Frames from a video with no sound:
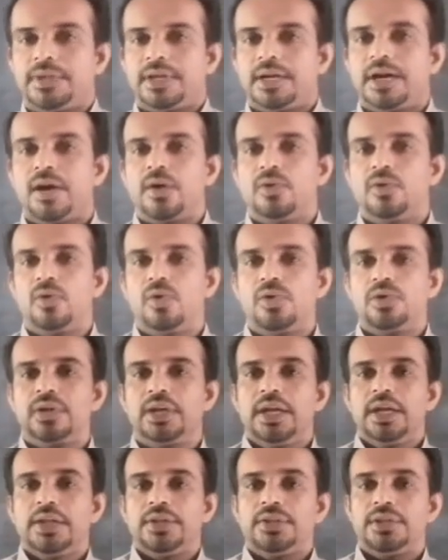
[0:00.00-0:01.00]
They have
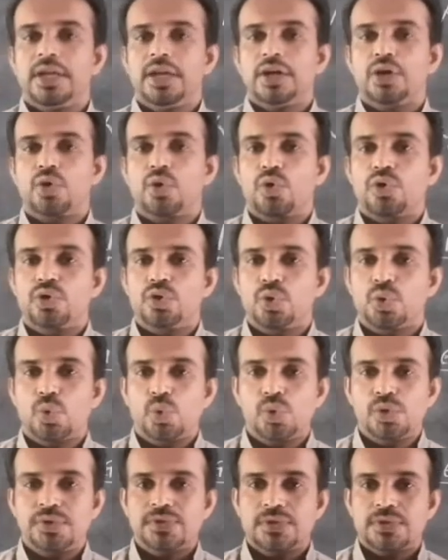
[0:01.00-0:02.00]
got their own
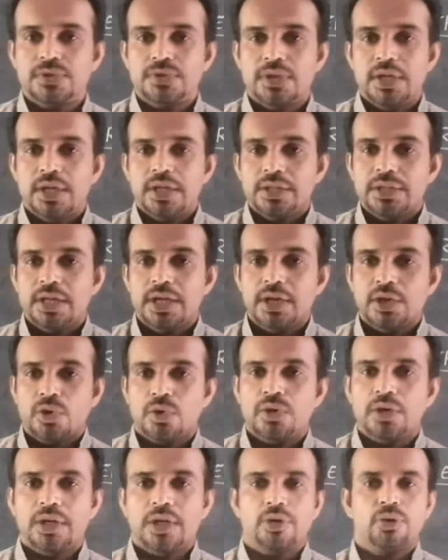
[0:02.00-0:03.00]
rules, their
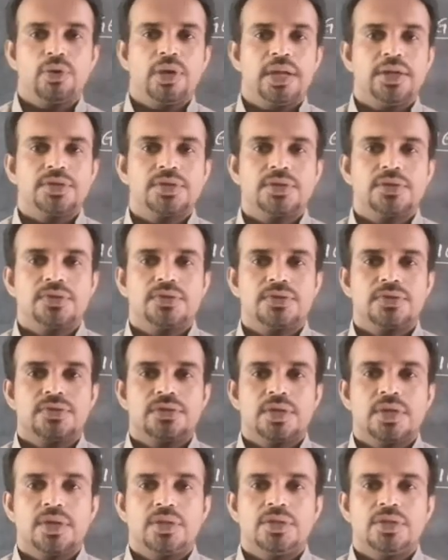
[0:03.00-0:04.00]
own
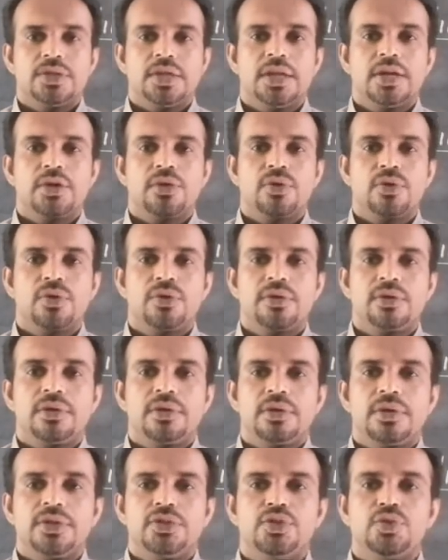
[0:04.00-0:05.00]
regulations, their
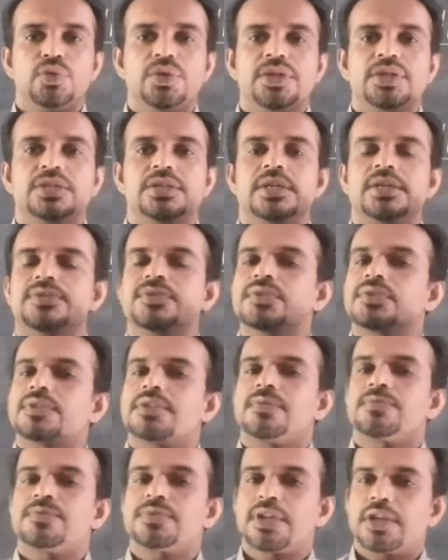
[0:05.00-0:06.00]
own judicial
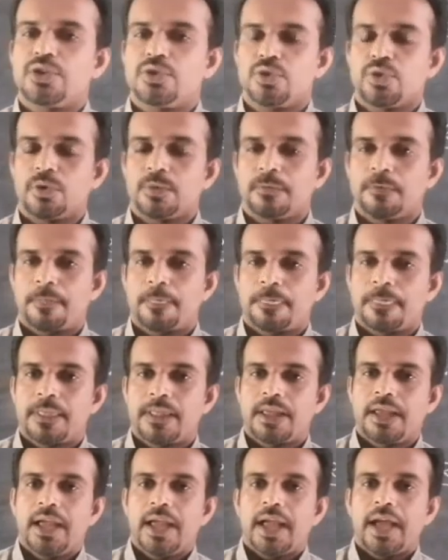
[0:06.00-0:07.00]
systems and so
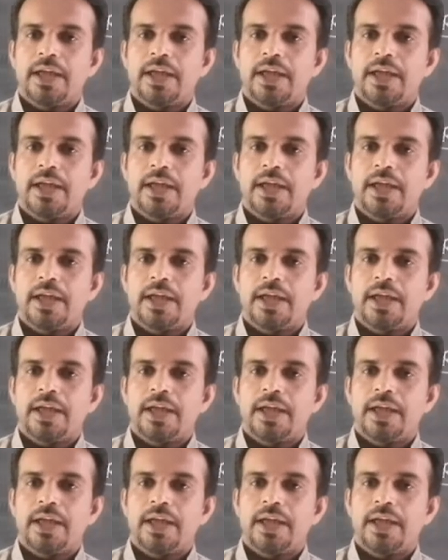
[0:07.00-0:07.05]
on.